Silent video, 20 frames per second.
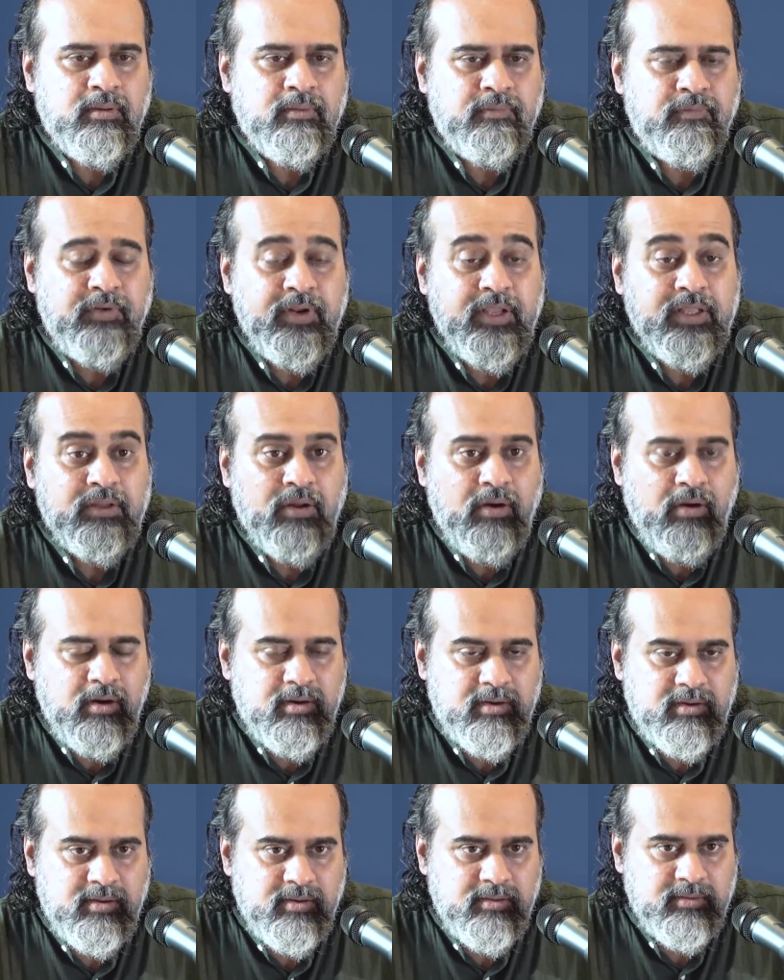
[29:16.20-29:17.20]
free
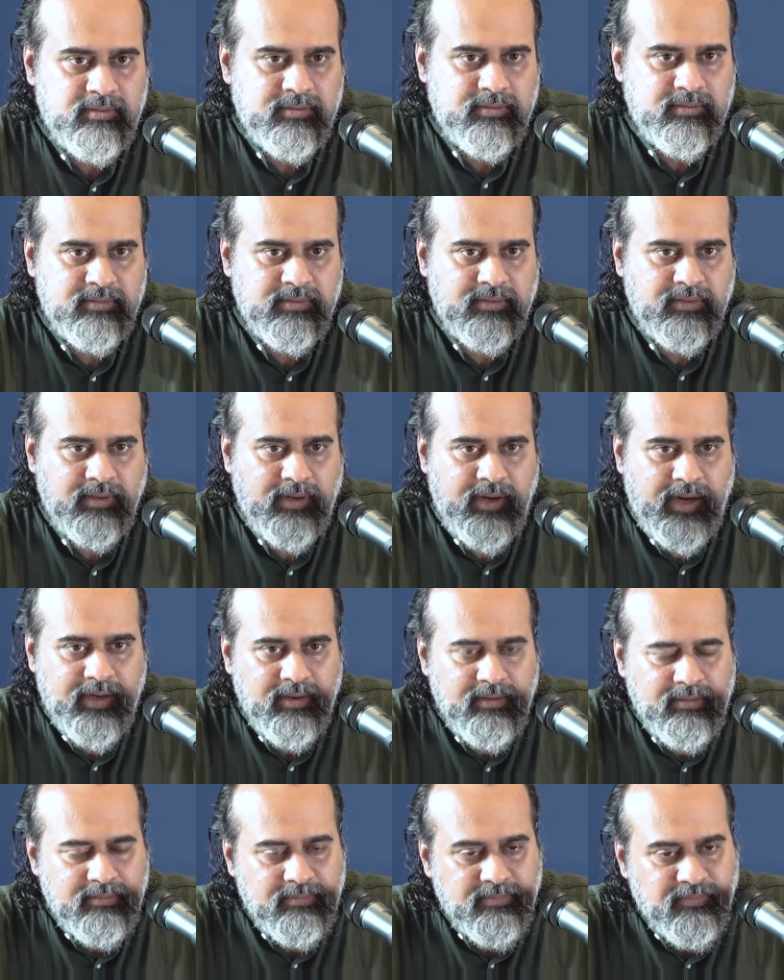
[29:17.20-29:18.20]
thought
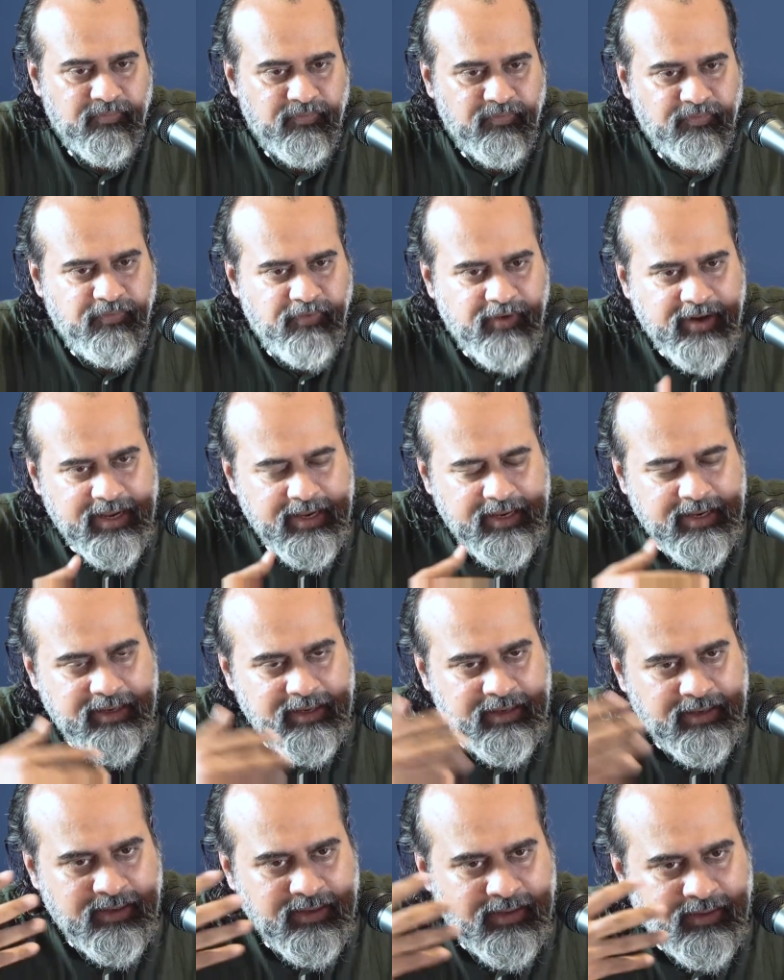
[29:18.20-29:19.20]
and
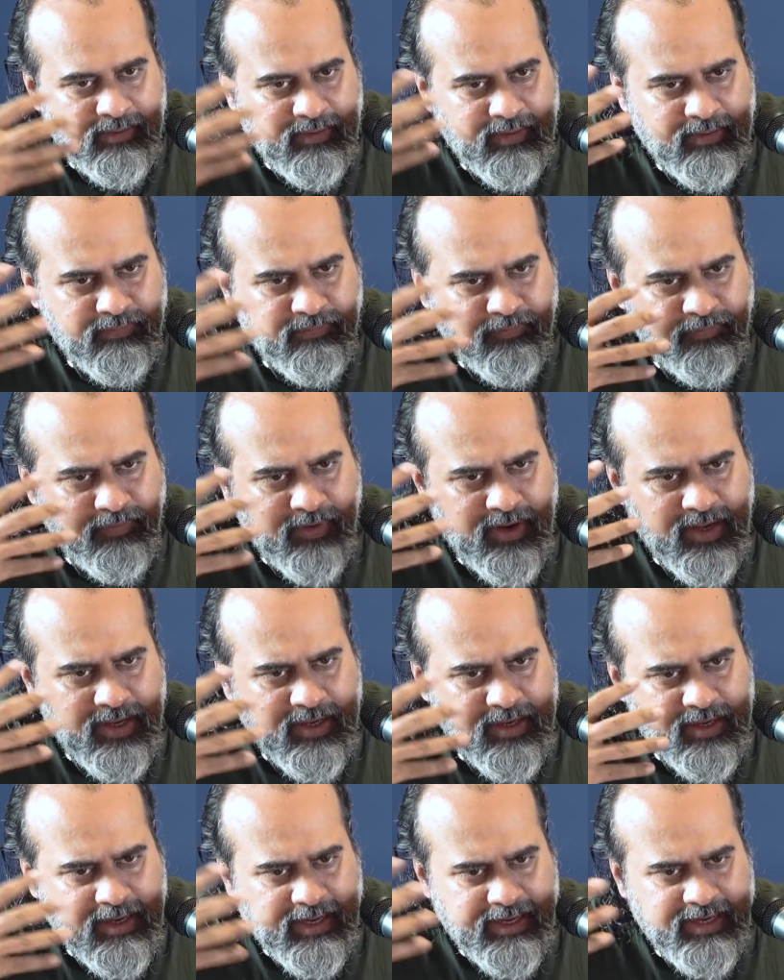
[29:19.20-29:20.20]
free
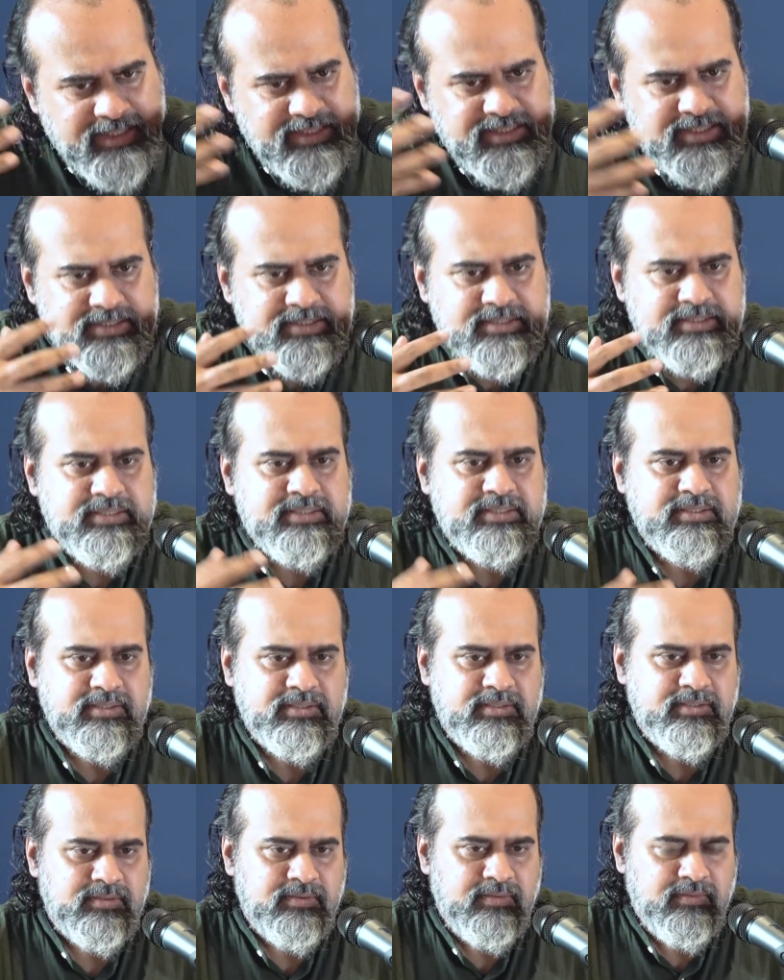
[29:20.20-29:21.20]
connections.
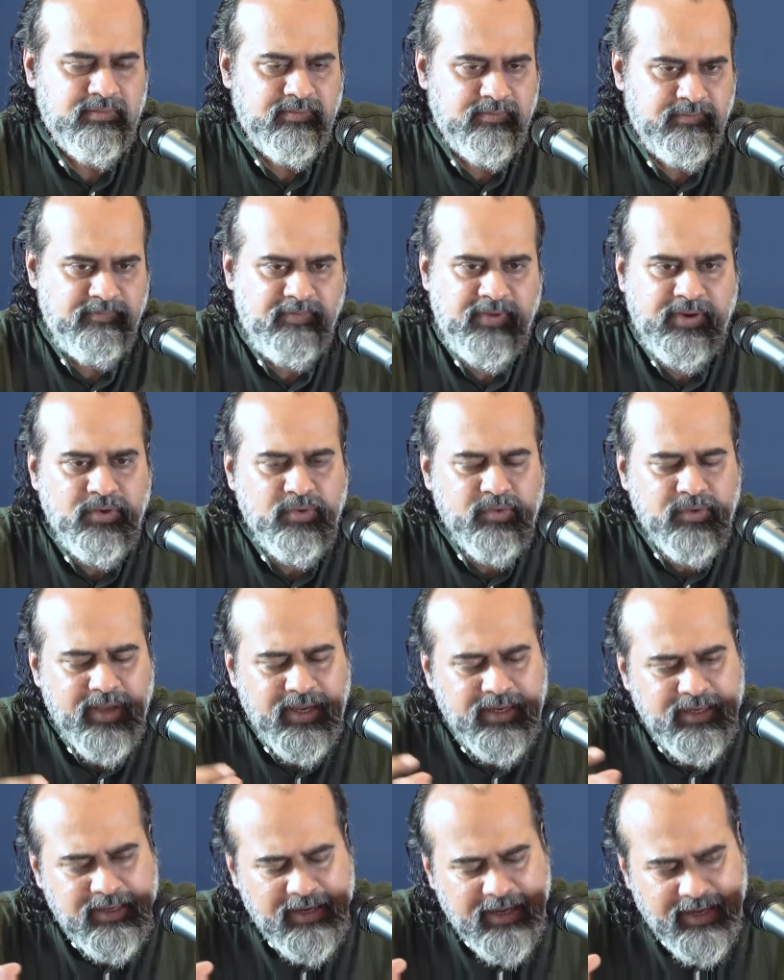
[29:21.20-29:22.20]
When you
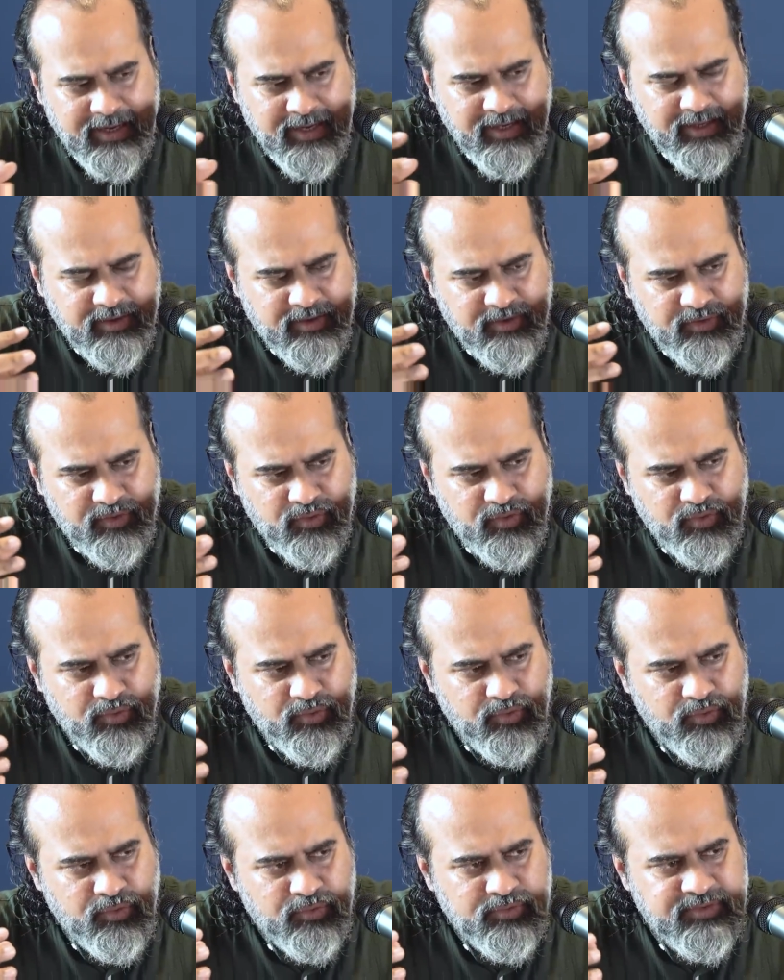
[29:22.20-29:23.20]
can connect
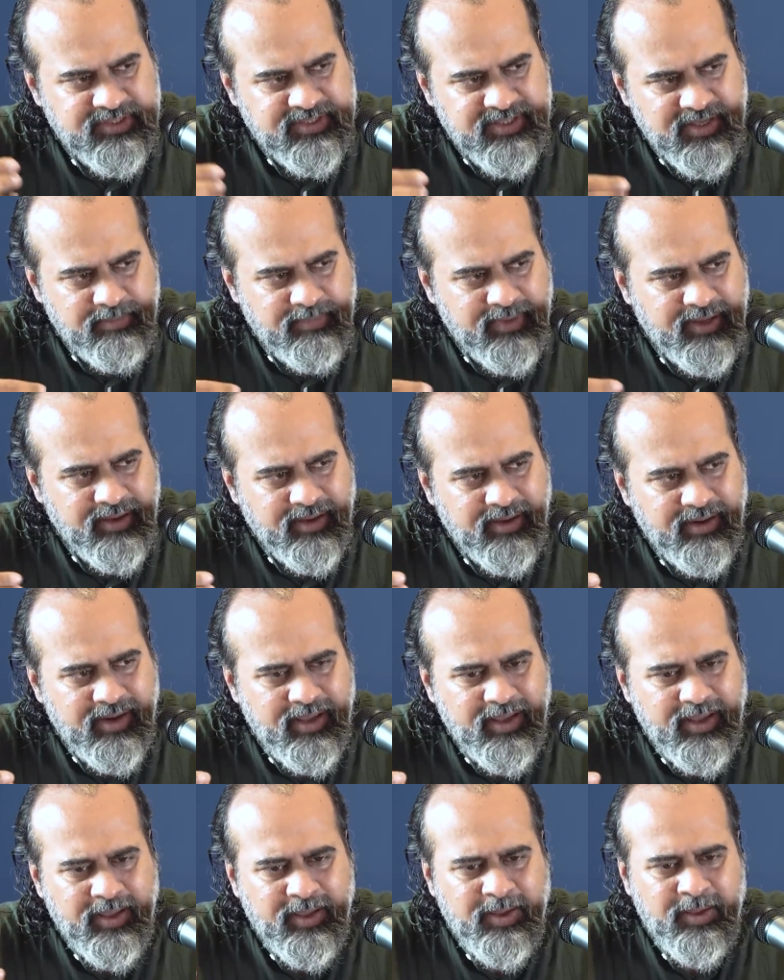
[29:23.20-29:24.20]
to
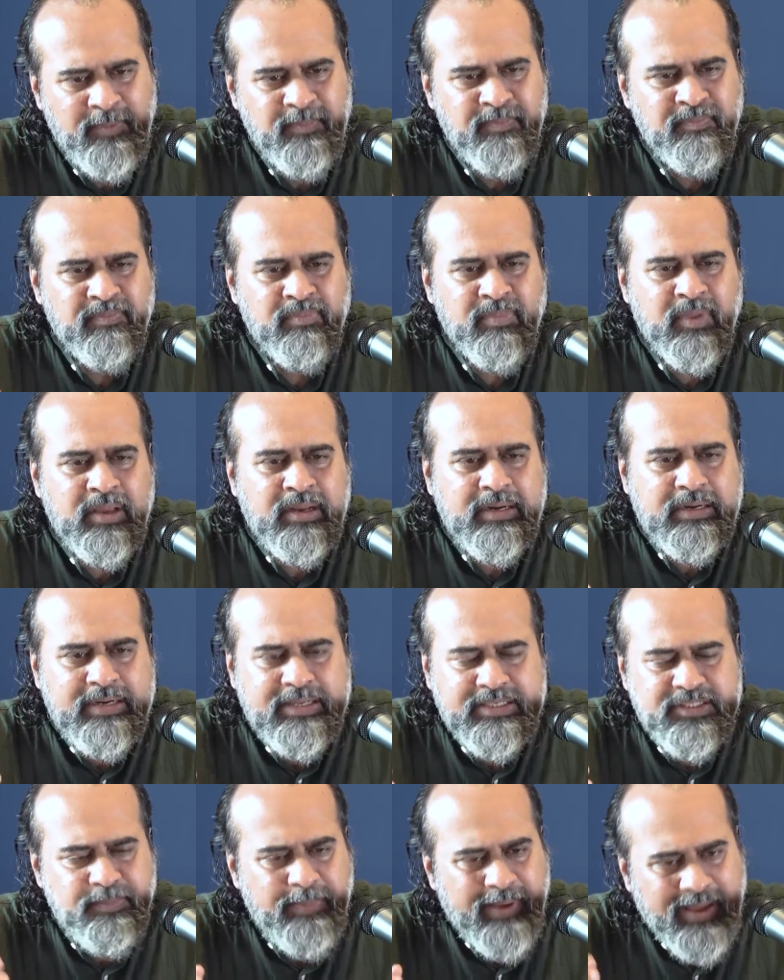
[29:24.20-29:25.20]
seemingly
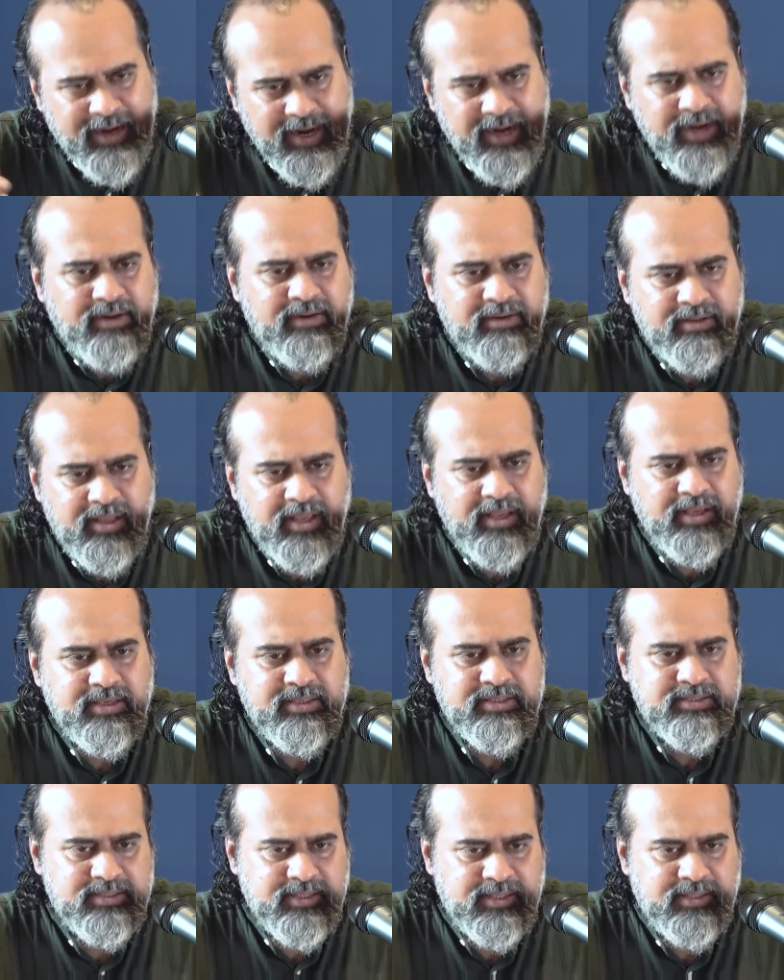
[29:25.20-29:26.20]
disparate
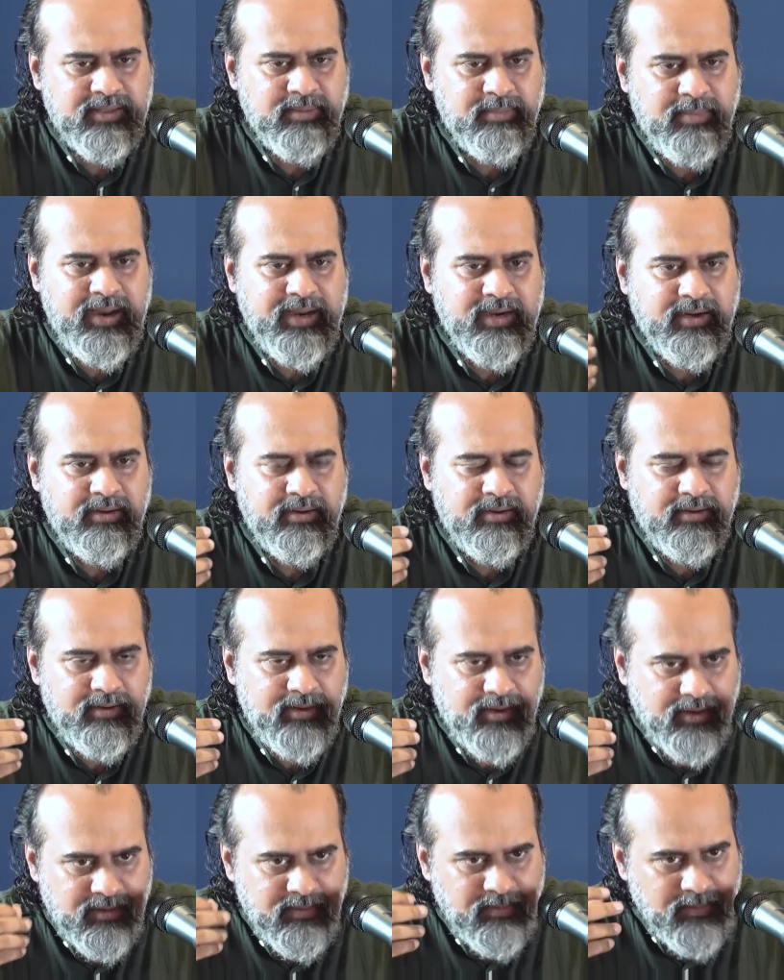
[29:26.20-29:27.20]
things in the mind,
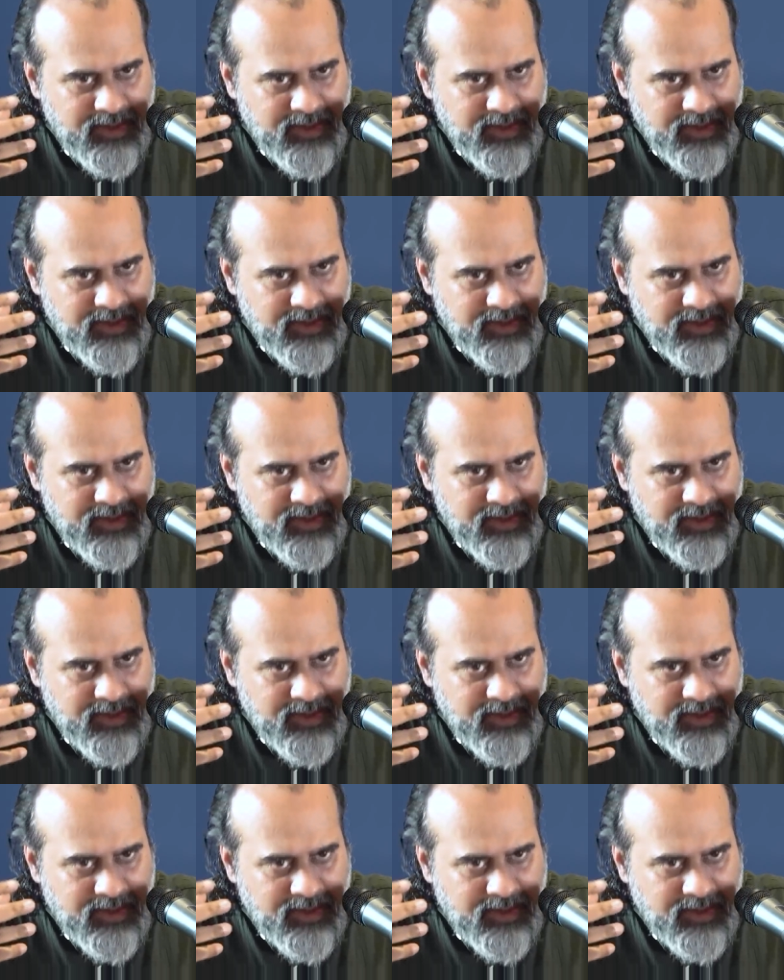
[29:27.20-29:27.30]
it